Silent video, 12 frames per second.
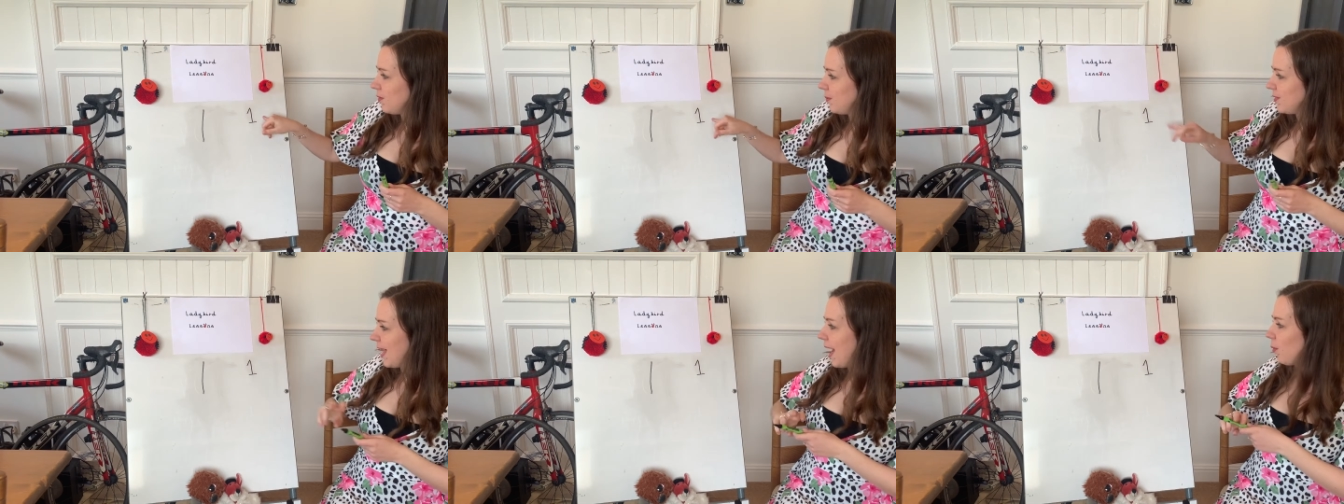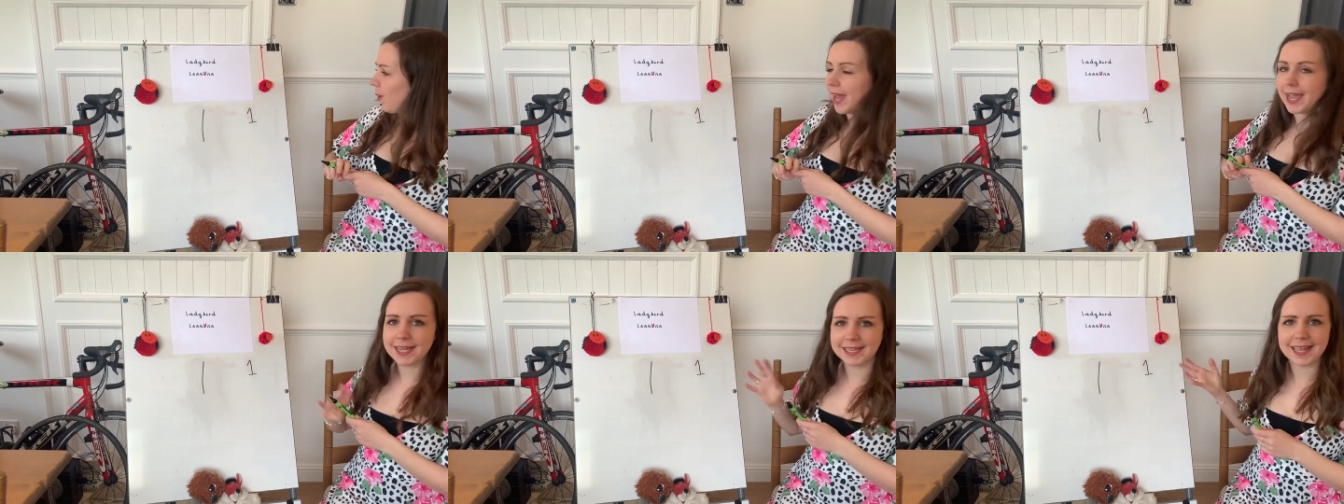that
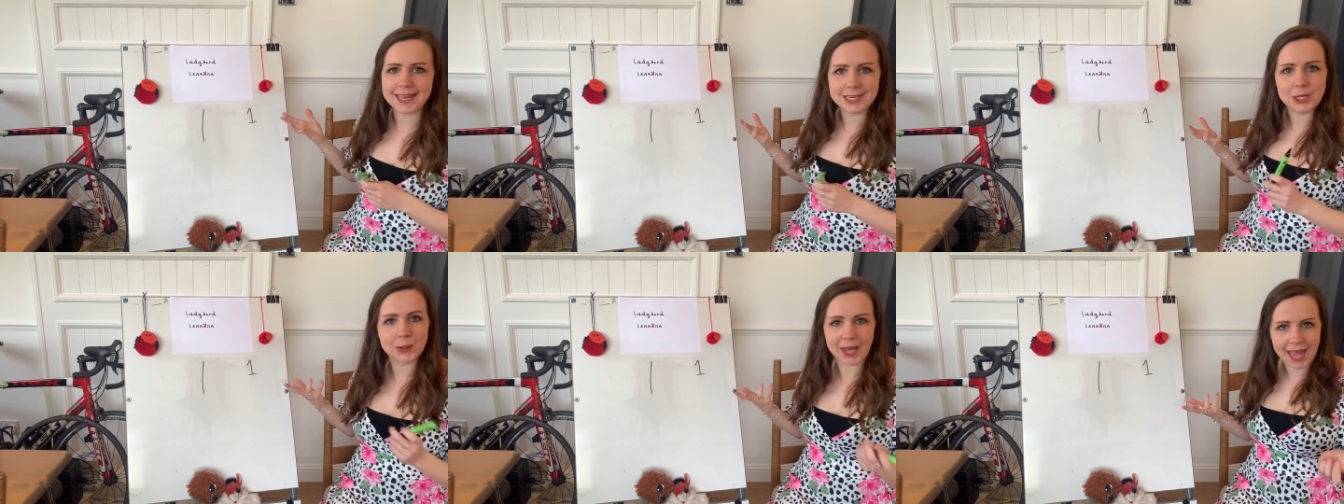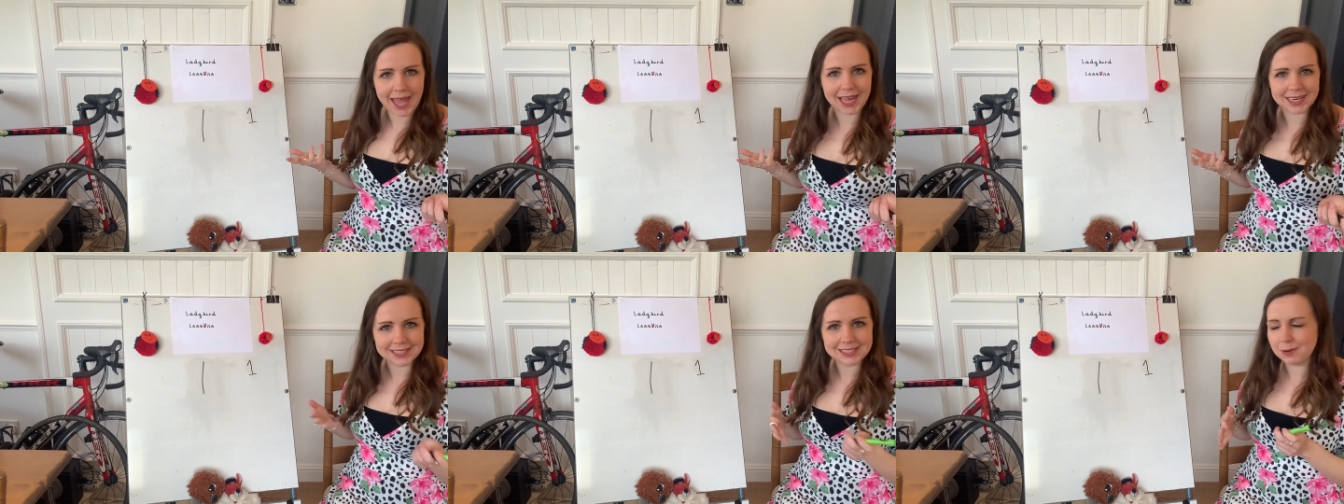way then you
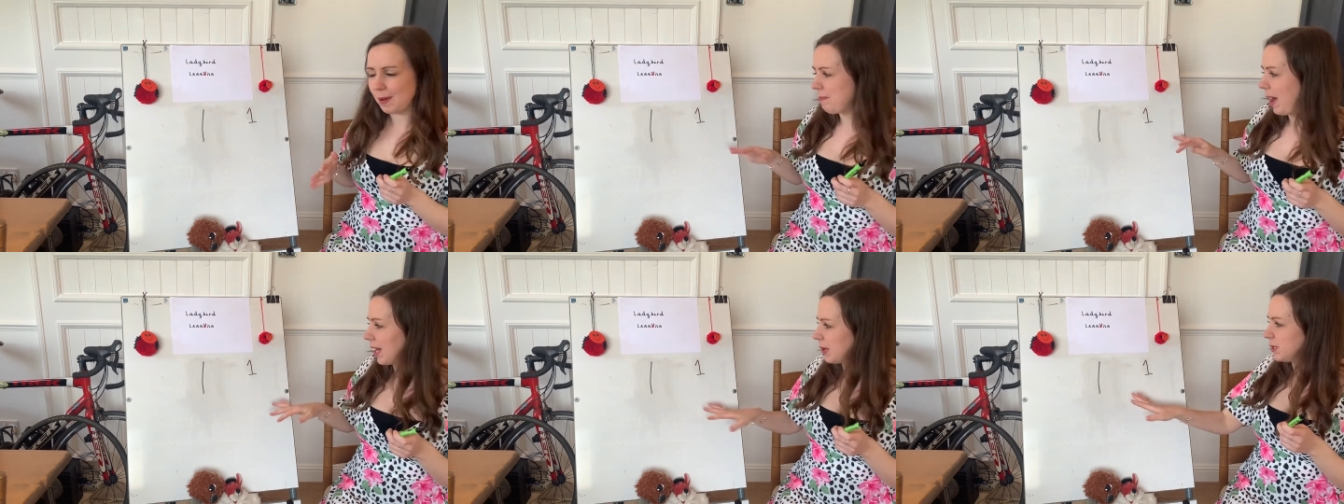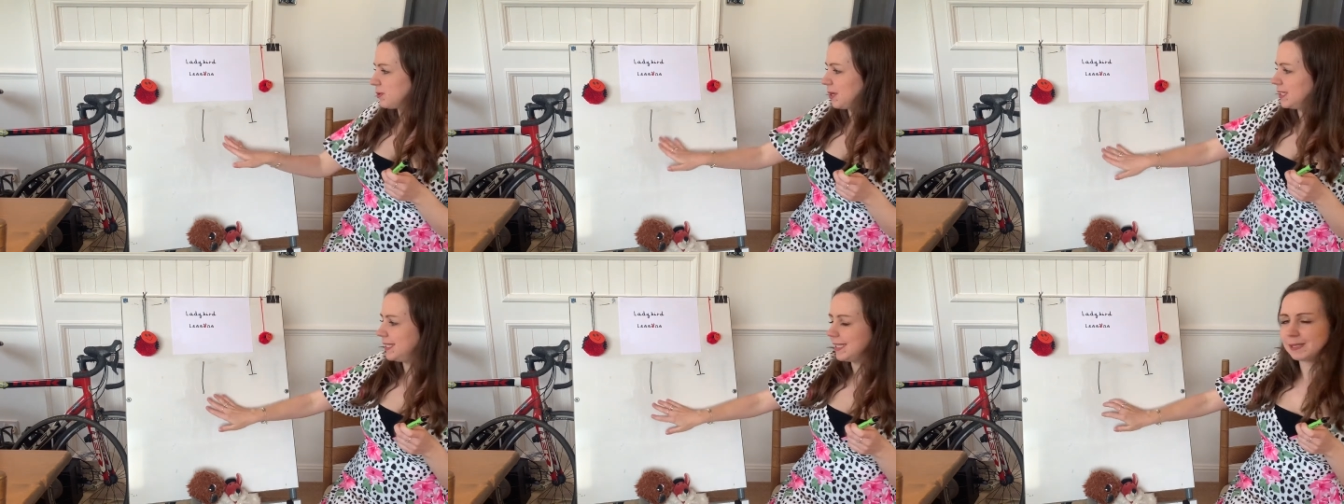can do it backwards,
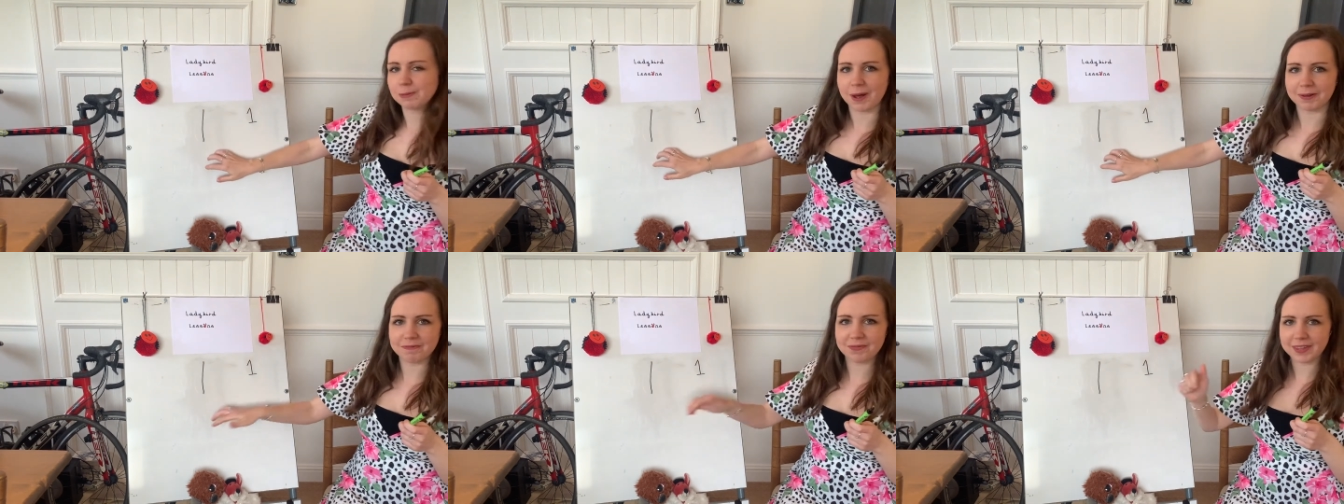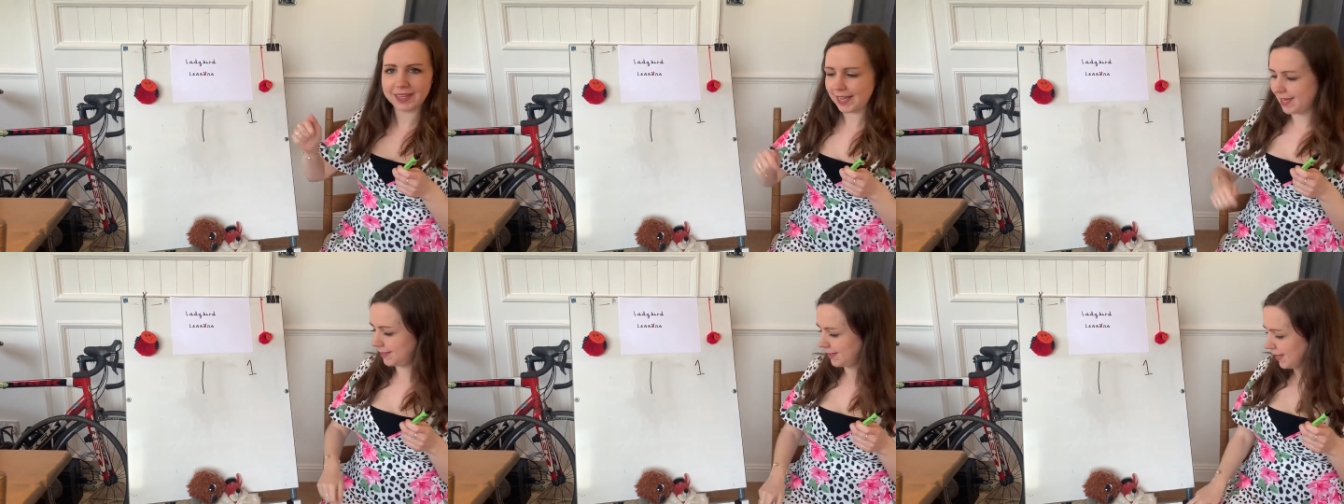whereas this one
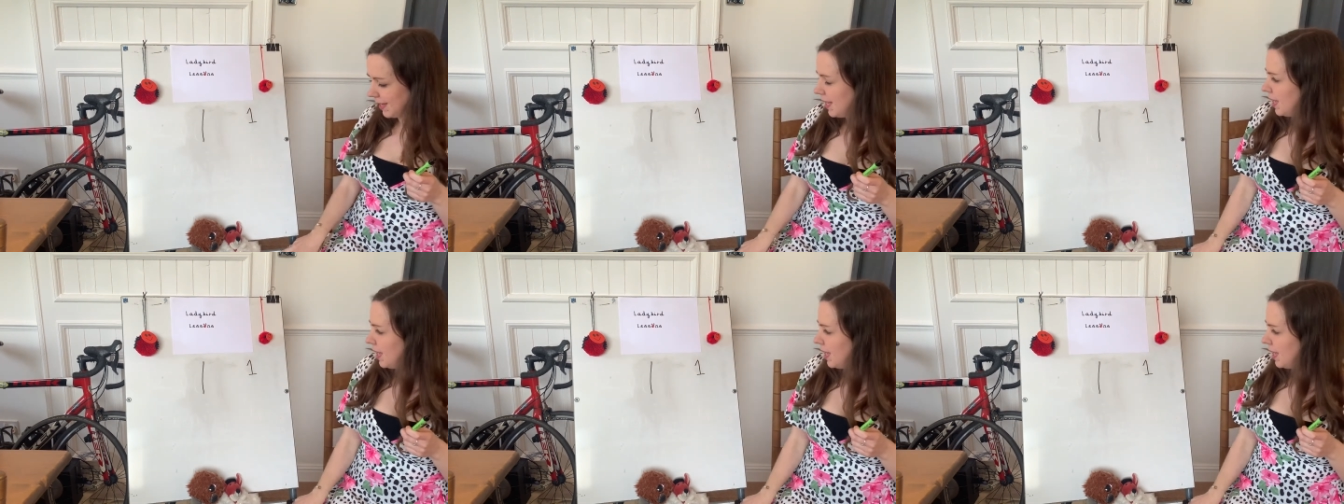is